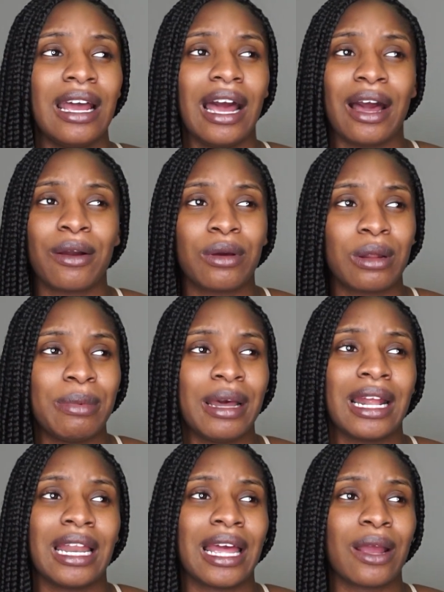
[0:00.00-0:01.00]
I'll go to bed
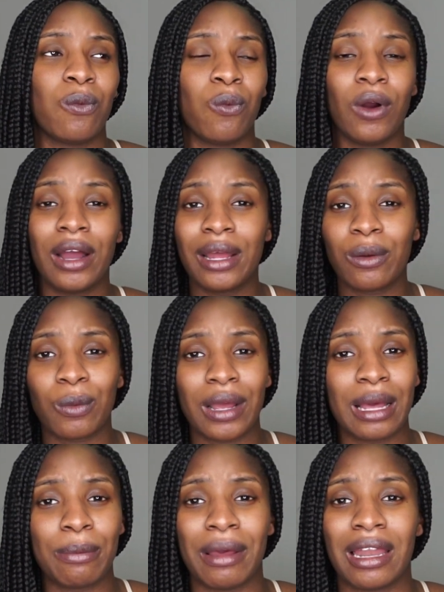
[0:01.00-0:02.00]
at like 1, wake
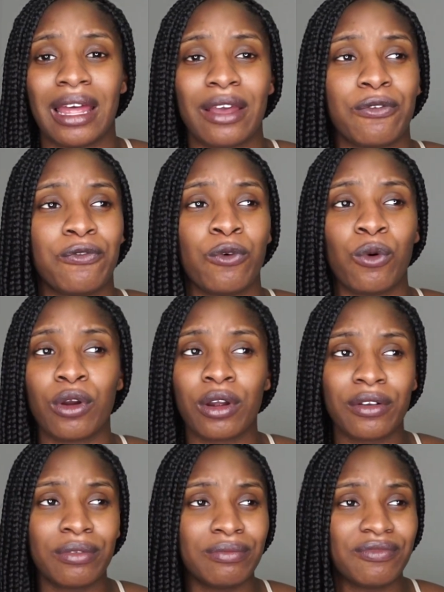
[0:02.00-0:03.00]
up at like
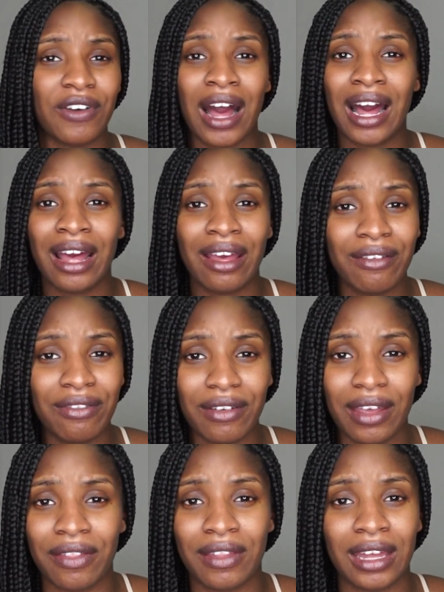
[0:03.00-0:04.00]
4, 5,
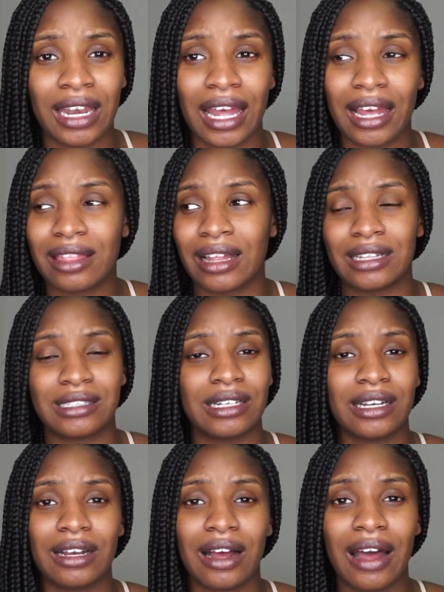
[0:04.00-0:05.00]
and then like that's
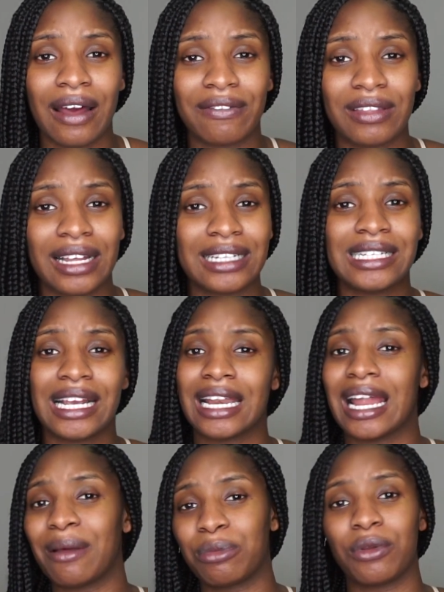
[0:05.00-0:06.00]
it. I'll have to like take a
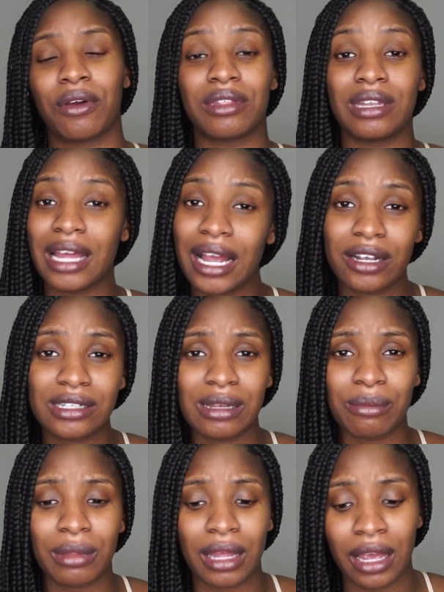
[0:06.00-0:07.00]
nap throughout the day or
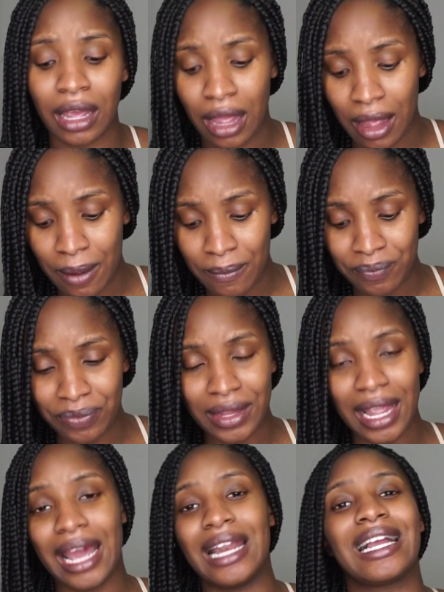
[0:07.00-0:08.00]
something.
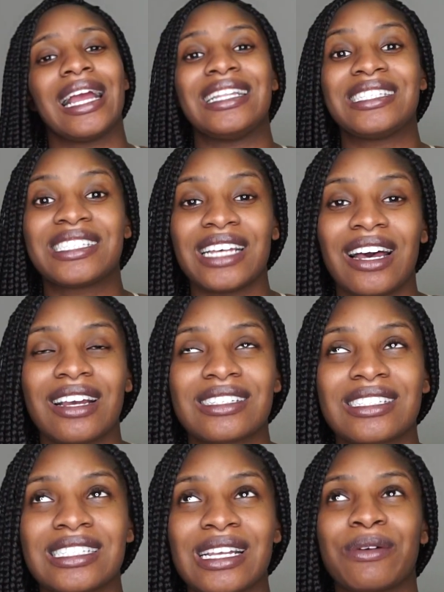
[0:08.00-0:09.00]
And it sucks
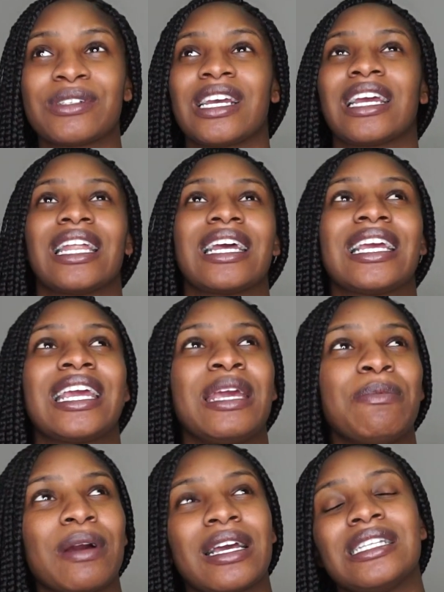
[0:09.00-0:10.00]
because I wish I could like
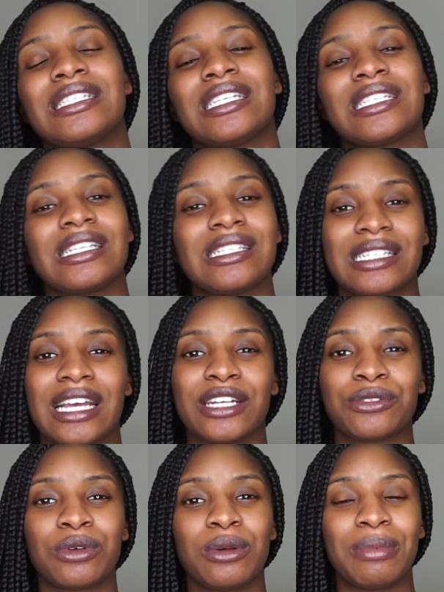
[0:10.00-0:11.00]
keep a consistent
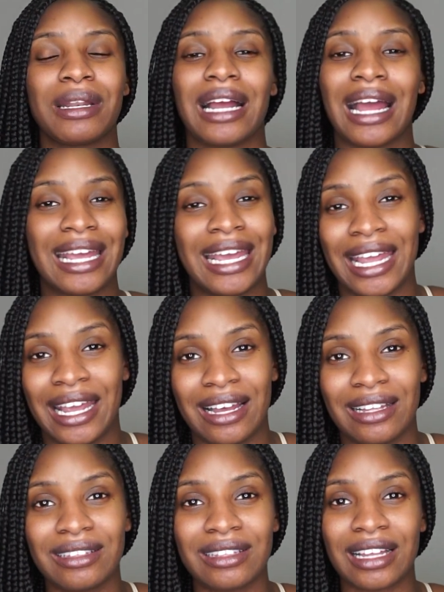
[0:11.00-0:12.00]
schedule, but I can't.
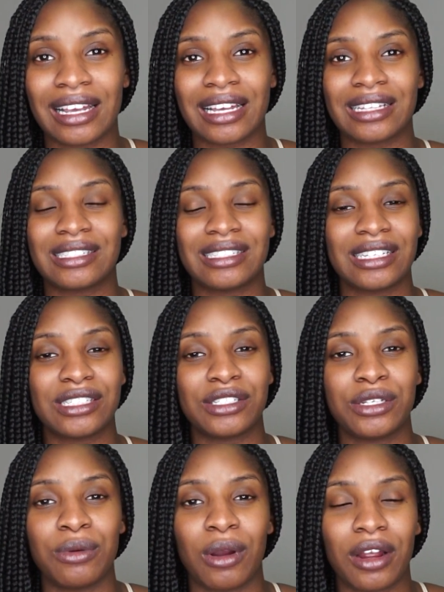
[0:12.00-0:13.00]
Like it's
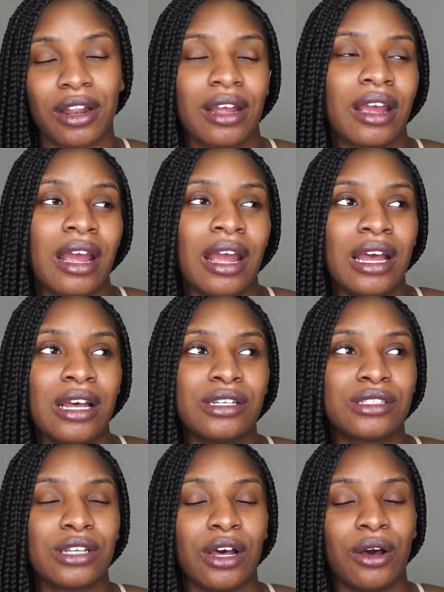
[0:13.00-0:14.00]
too hard.
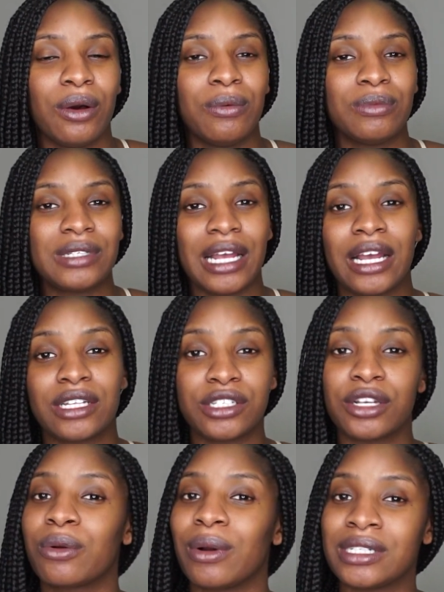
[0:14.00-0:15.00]
So to answer
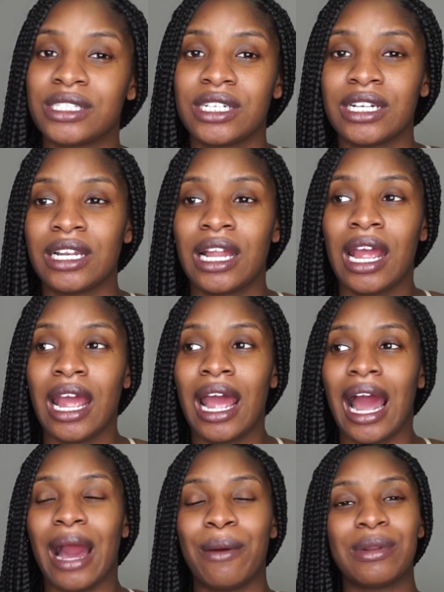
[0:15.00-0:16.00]
your question,
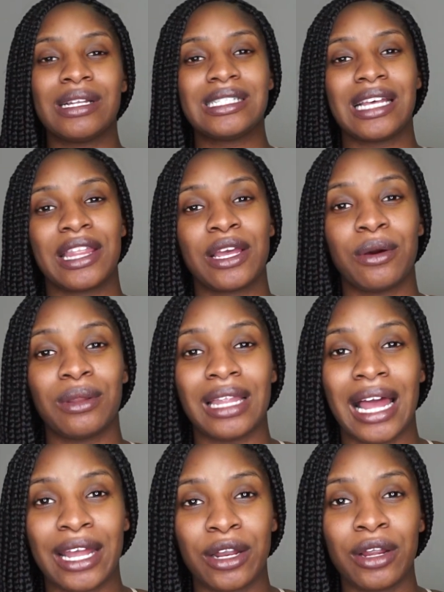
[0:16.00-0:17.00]
I wouldn't say they go
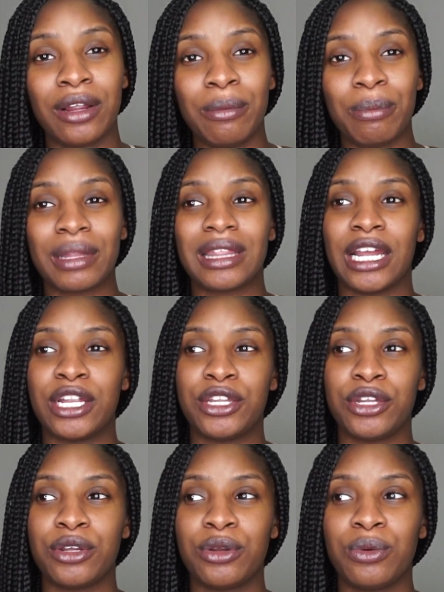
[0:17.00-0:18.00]
lighter, but they
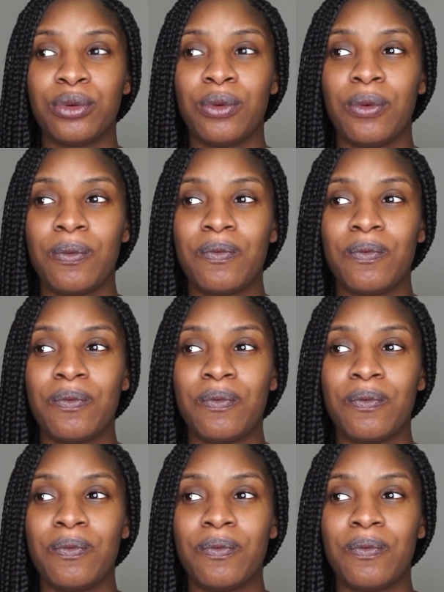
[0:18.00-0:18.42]
do.